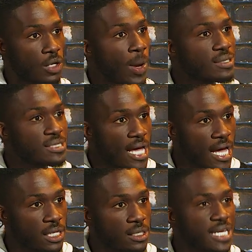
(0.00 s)
Go
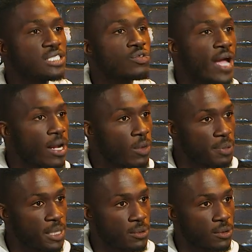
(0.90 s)
outside. Mm-hmm. Interact with
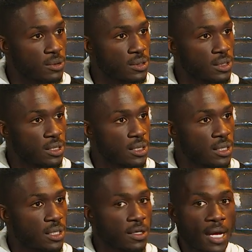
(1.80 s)
people. Mm-hmm.
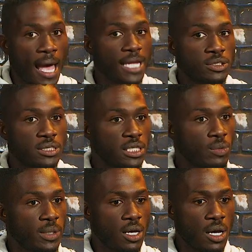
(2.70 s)
I used to deal
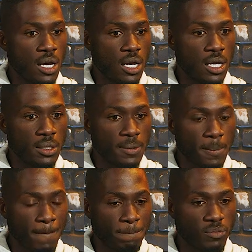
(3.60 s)
with, I
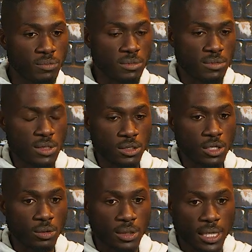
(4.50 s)

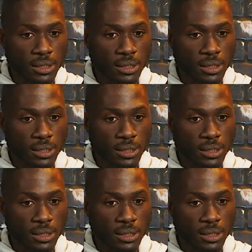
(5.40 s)
didn't